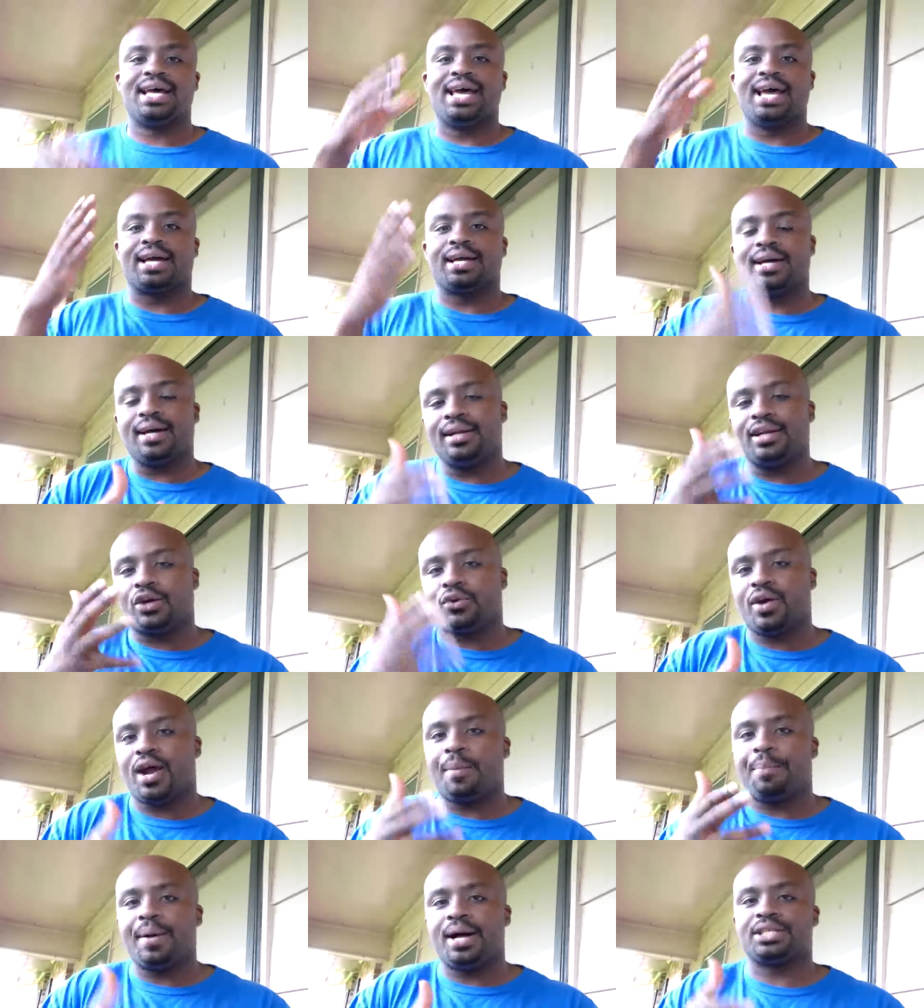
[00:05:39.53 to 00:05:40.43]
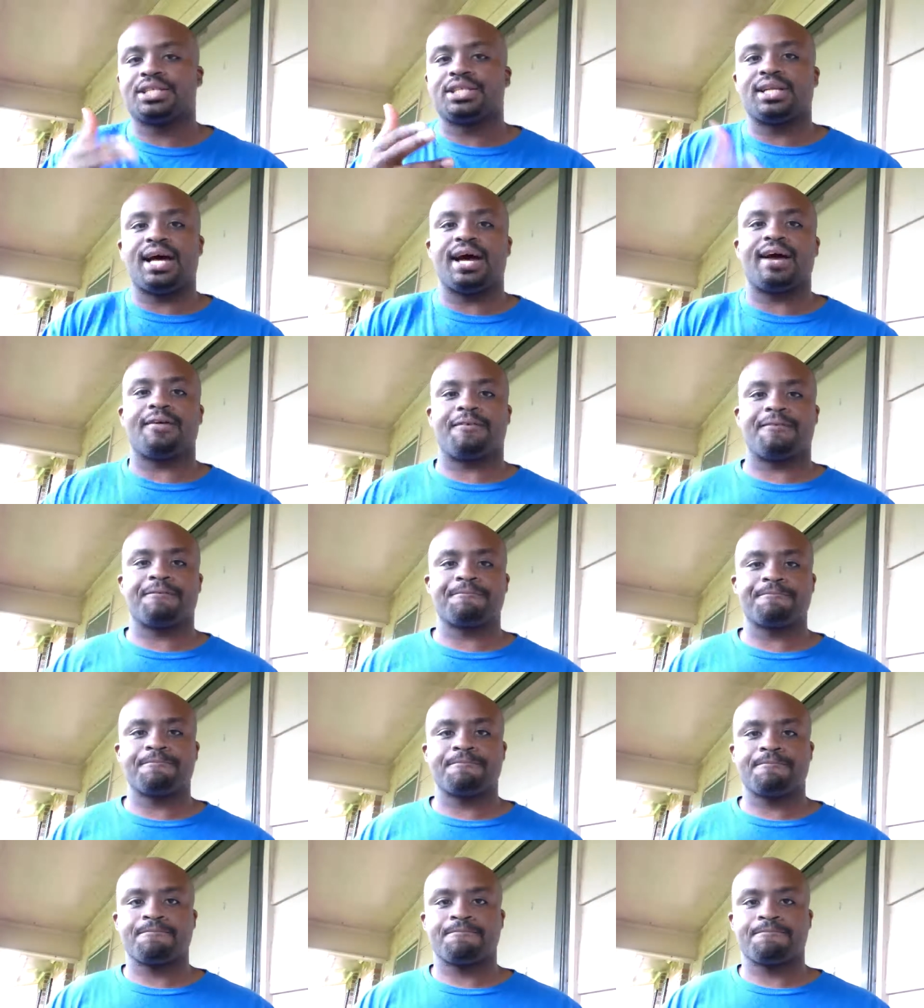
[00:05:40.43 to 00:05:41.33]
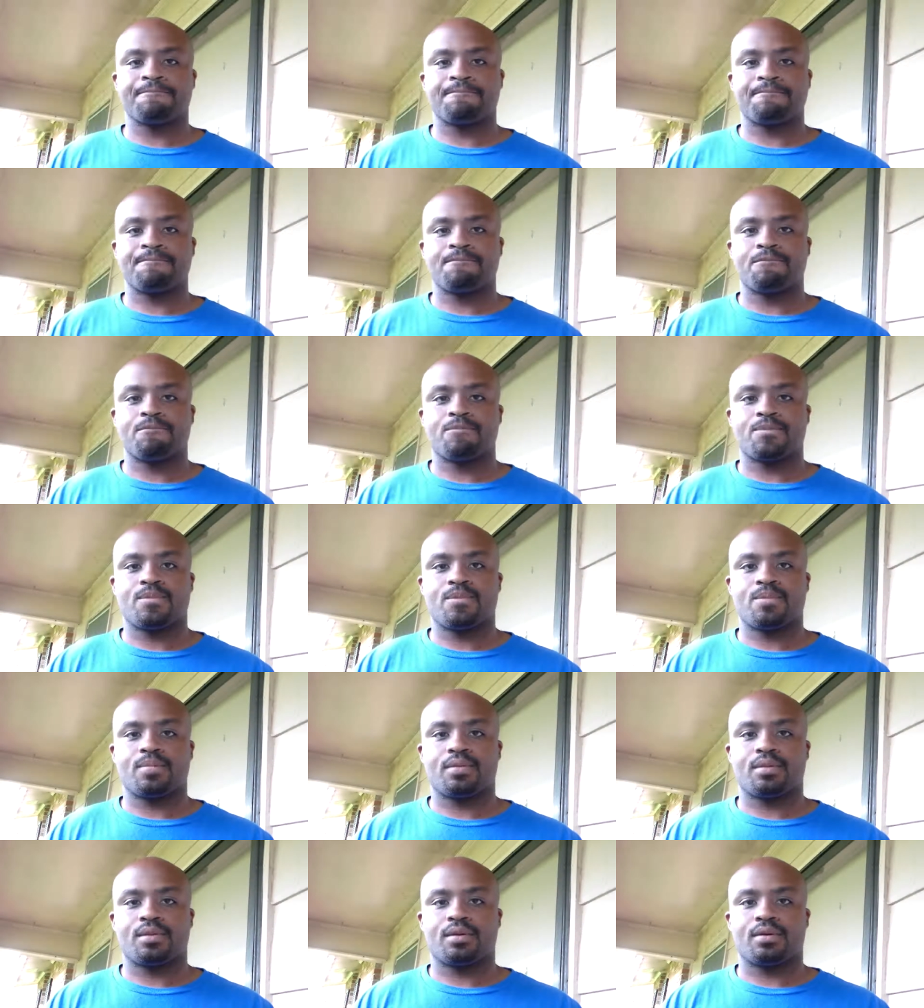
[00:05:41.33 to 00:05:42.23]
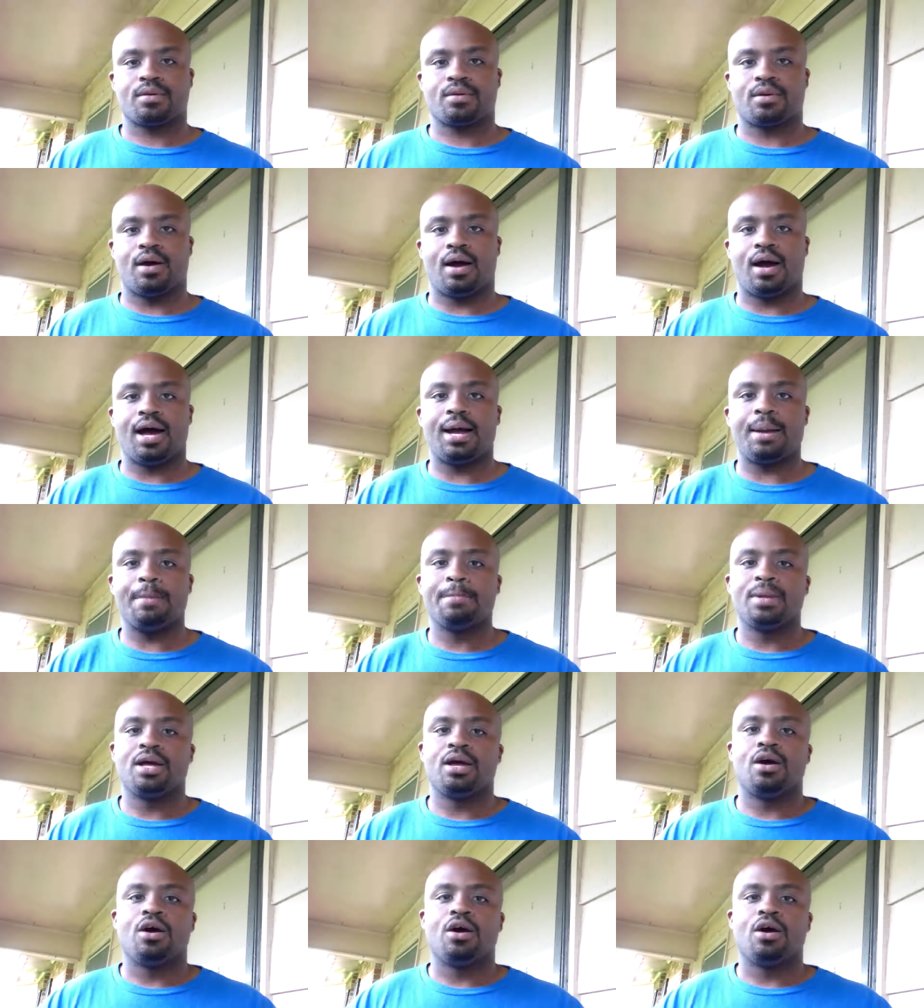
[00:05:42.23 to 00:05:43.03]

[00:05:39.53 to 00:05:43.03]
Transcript: And cut the crap out your life. Alright?